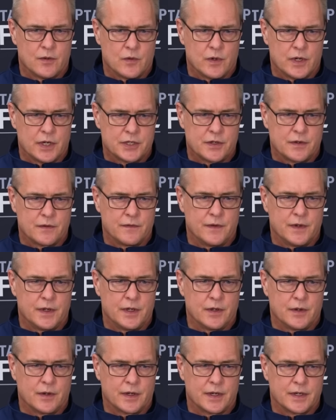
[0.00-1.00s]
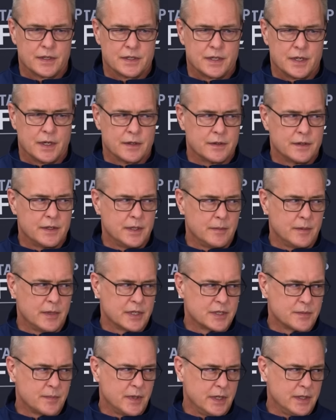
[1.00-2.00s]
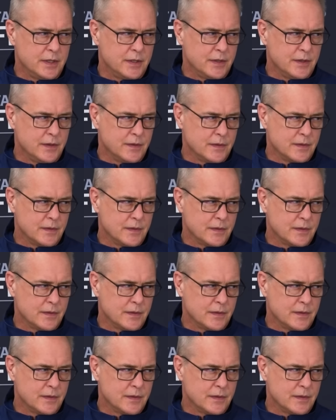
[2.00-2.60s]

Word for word: and watch your video because the other team gets paid too.